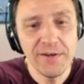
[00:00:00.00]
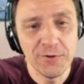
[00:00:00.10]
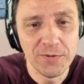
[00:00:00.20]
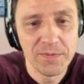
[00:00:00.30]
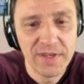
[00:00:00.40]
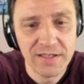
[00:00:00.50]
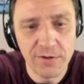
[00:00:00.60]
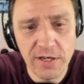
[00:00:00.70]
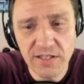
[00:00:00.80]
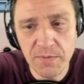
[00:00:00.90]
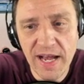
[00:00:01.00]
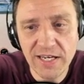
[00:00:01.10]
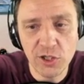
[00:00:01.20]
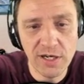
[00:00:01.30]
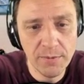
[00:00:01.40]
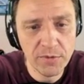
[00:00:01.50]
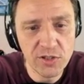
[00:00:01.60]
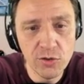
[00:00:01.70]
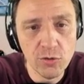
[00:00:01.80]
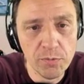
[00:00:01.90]
you. So here's match number
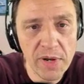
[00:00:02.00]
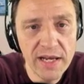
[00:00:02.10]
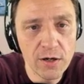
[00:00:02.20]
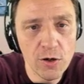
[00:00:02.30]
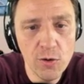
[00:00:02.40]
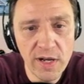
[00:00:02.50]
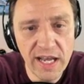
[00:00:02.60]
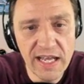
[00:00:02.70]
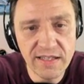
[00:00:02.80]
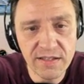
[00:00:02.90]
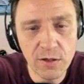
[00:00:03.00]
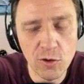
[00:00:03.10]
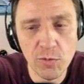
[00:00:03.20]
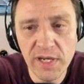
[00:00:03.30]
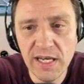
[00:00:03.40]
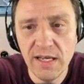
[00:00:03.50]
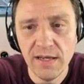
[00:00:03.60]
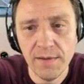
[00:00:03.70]
two. Big O against Kobe.